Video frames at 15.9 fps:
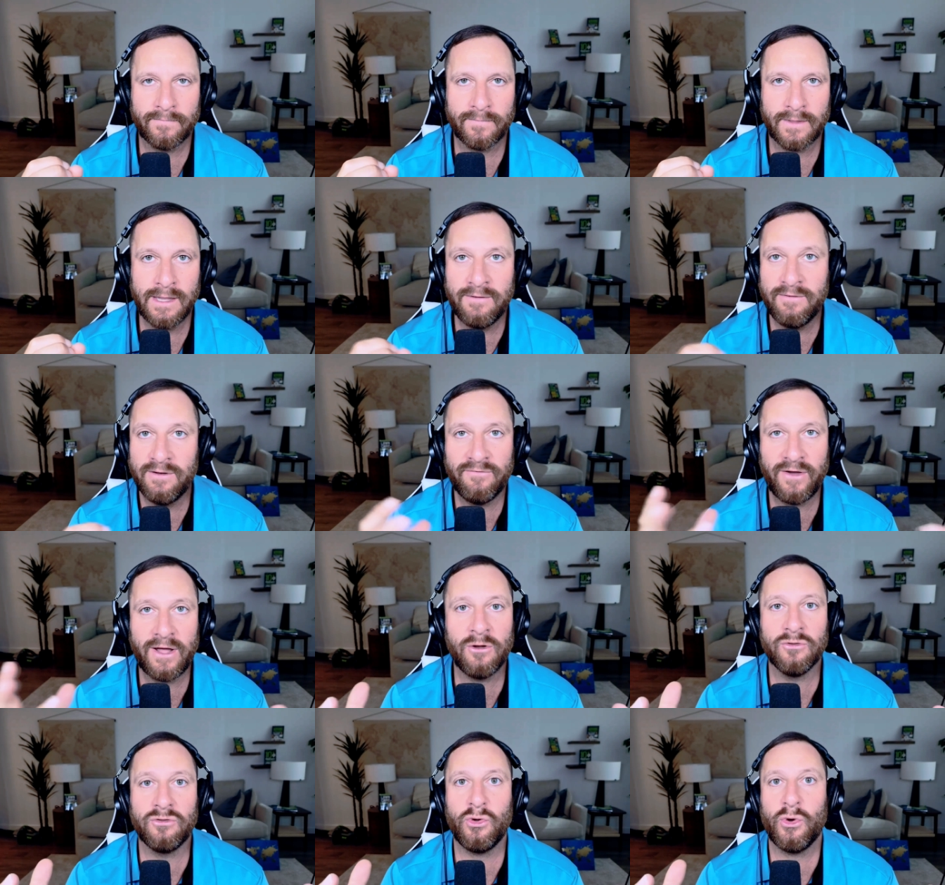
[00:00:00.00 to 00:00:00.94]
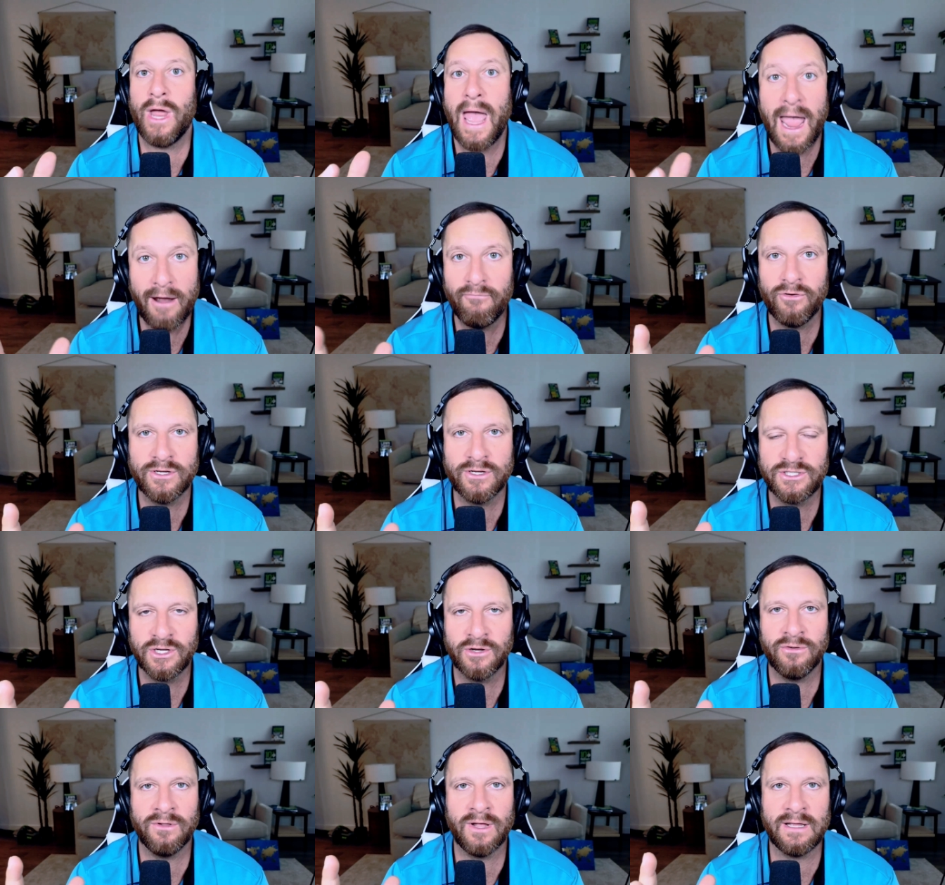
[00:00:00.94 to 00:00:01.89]
even if i don't do it every
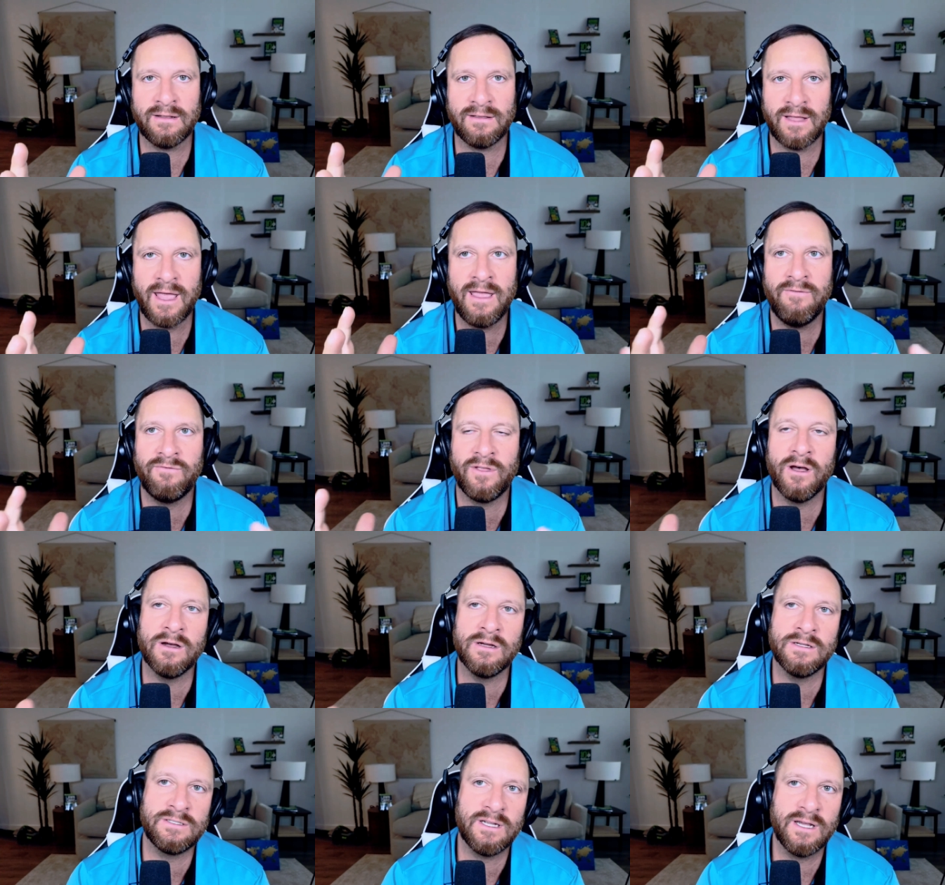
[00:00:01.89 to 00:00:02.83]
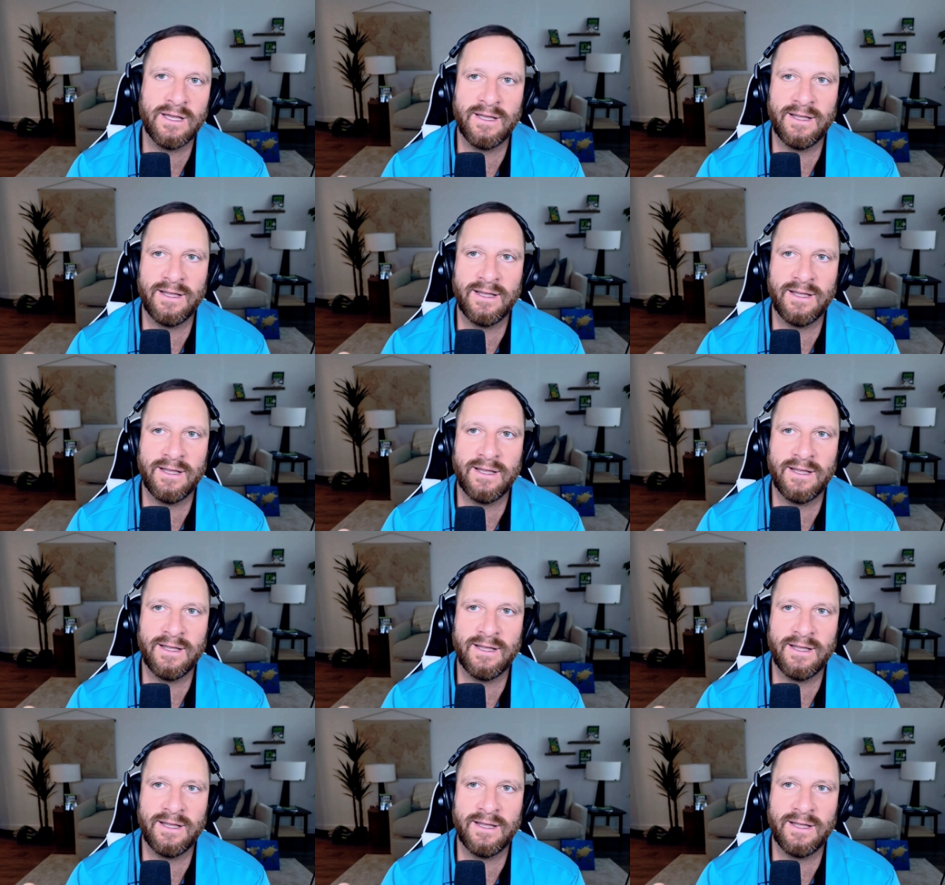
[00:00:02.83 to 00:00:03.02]
show like dave does